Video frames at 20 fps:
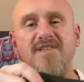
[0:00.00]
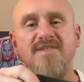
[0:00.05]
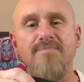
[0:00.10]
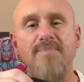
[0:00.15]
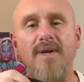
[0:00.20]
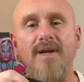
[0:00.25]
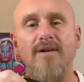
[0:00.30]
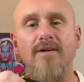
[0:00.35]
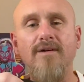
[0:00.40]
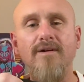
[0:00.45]

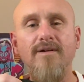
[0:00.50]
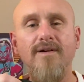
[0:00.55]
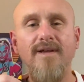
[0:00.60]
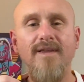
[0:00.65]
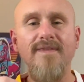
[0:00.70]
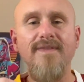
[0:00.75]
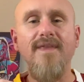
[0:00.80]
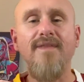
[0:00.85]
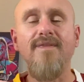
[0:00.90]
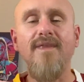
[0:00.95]
bigger
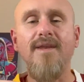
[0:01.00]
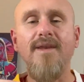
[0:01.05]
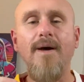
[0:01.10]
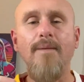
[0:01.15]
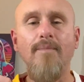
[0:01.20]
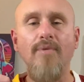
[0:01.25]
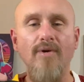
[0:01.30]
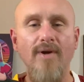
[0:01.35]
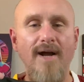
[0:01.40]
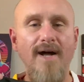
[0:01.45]
than the
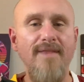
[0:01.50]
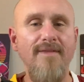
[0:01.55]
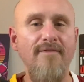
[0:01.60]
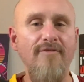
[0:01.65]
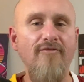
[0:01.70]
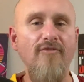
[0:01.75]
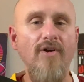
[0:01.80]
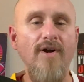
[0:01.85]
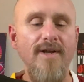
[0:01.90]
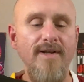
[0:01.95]
number on the
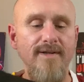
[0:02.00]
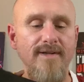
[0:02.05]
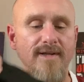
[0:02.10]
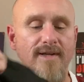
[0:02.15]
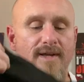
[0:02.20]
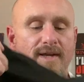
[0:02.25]
front.